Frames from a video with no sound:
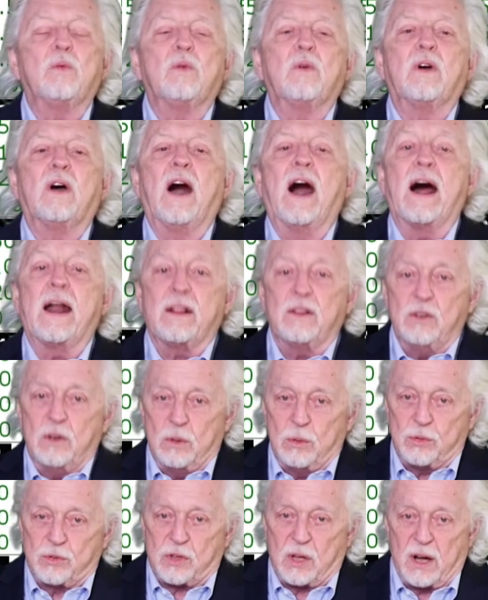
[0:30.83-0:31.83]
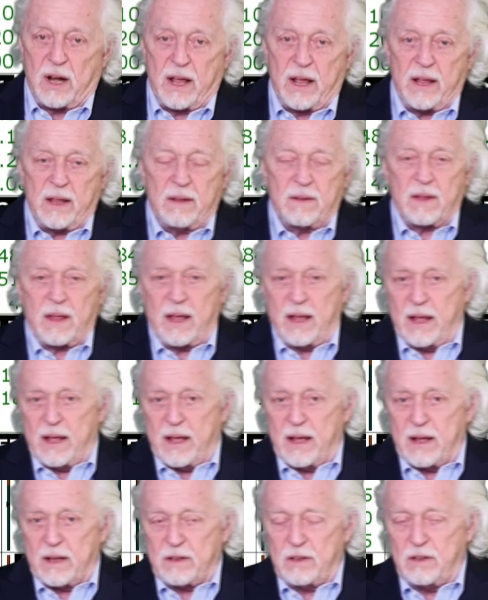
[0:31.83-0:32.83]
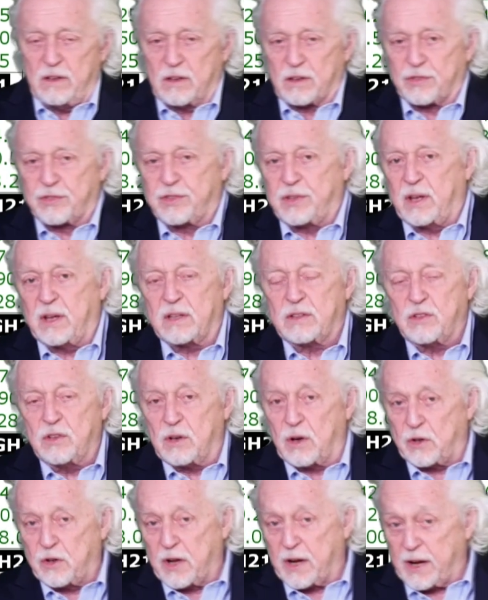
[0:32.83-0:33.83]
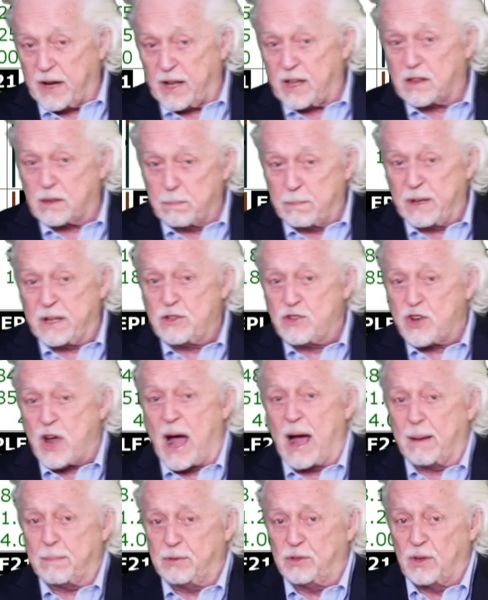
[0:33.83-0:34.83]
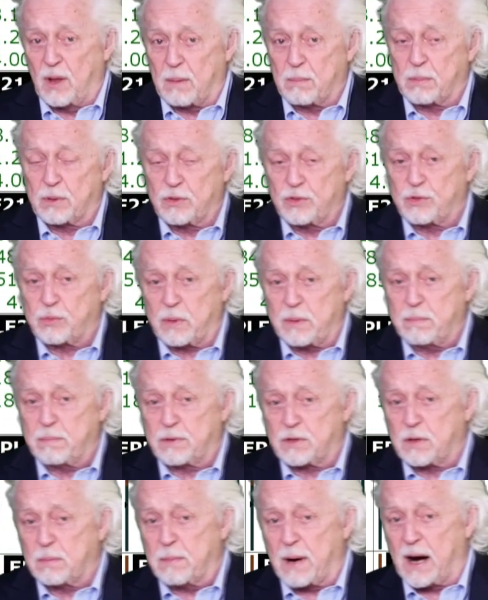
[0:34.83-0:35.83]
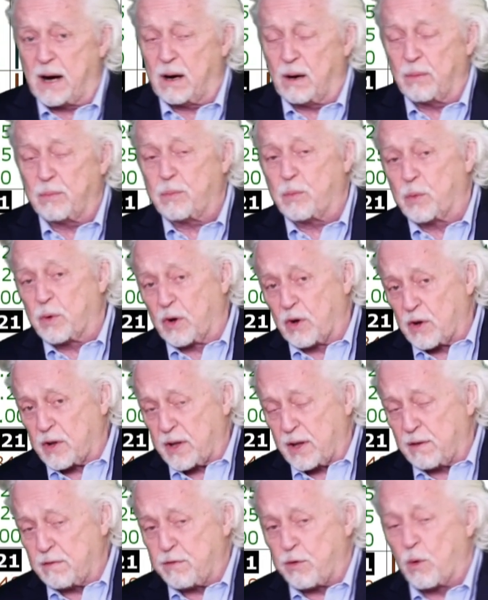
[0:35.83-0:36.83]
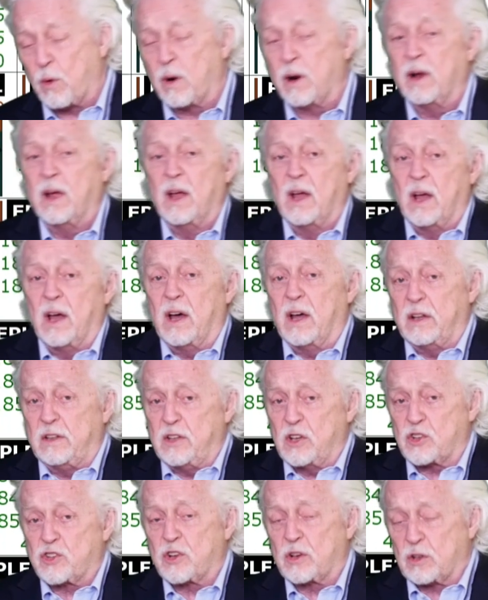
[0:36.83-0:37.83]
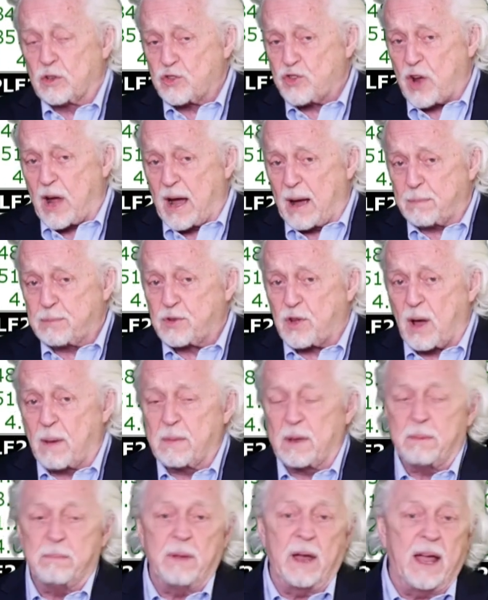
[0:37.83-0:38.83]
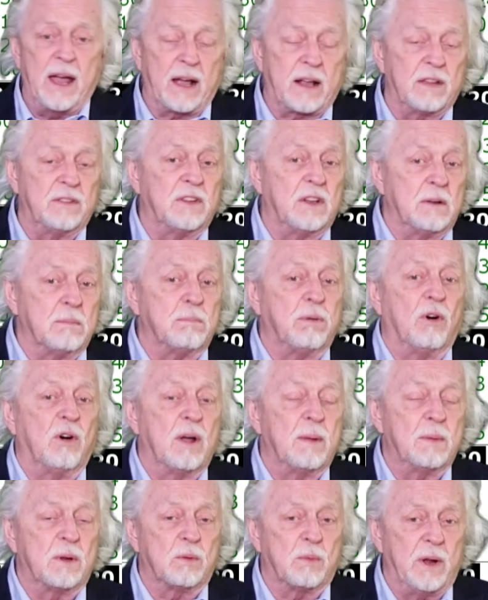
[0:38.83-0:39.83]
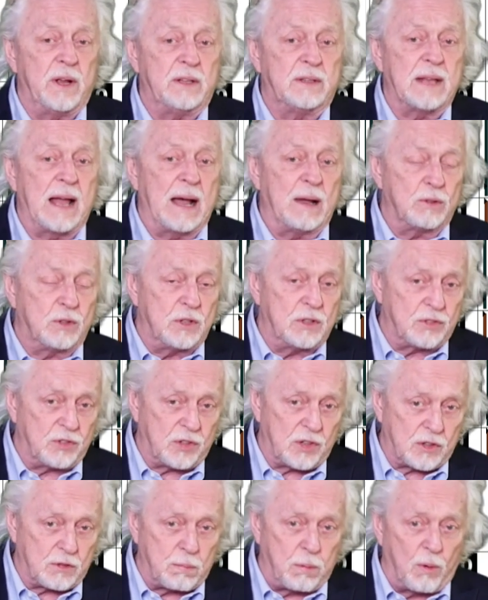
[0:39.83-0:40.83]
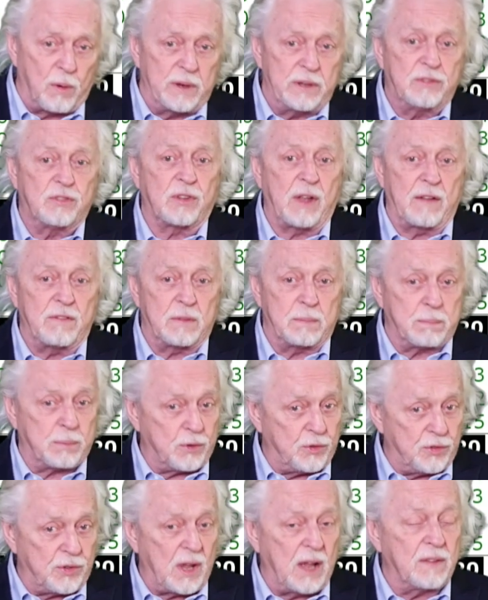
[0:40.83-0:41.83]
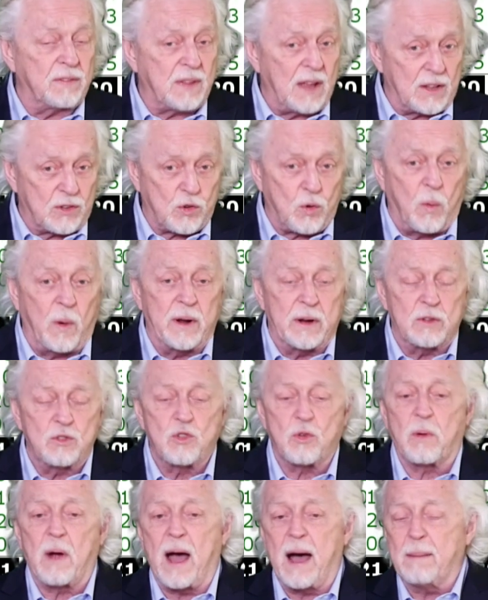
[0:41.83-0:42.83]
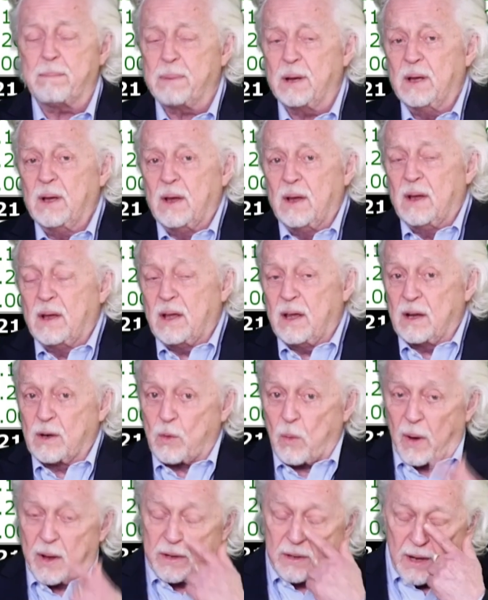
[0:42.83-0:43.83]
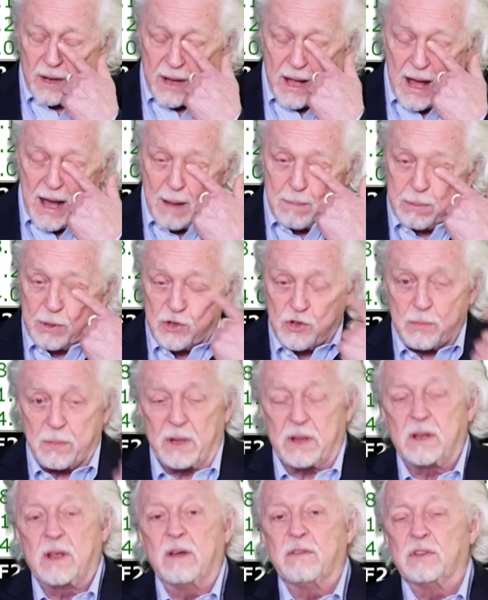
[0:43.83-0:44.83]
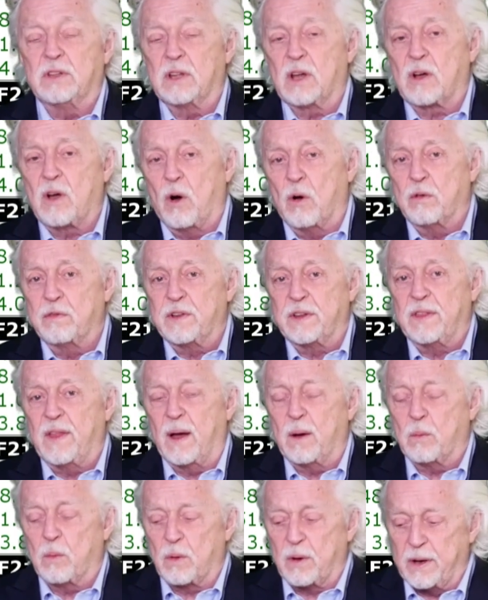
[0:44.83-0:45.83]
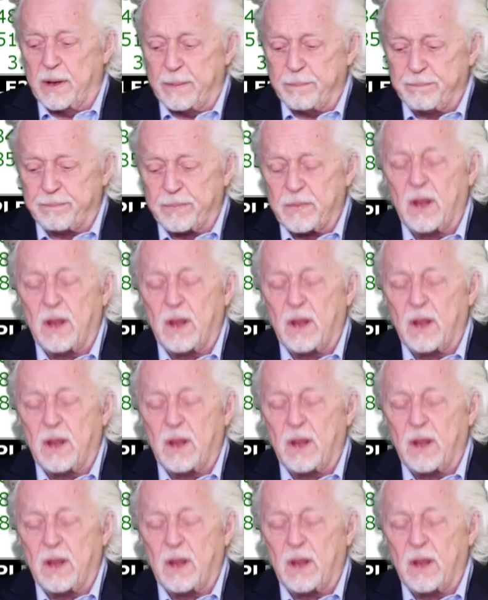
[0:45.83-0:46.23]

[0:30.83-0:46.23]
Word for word: A lot of news today, and you'll see it. You know, you're going to get the big jobs numbers tomorrow. We're looking for additional jobs coming back, and the employment rate down to 6.7%. That's quite a drop and quite an accomplishment given the COVID that we're in.